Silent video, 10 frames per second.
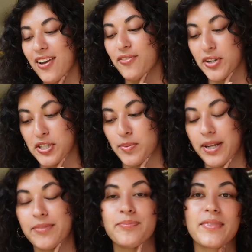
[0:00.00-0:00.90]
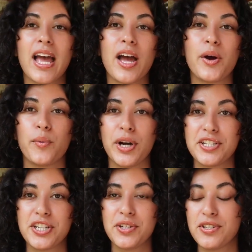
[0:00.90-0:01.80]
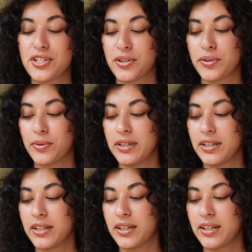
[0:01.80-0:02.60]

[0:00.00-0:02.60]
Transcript: First one, what do you do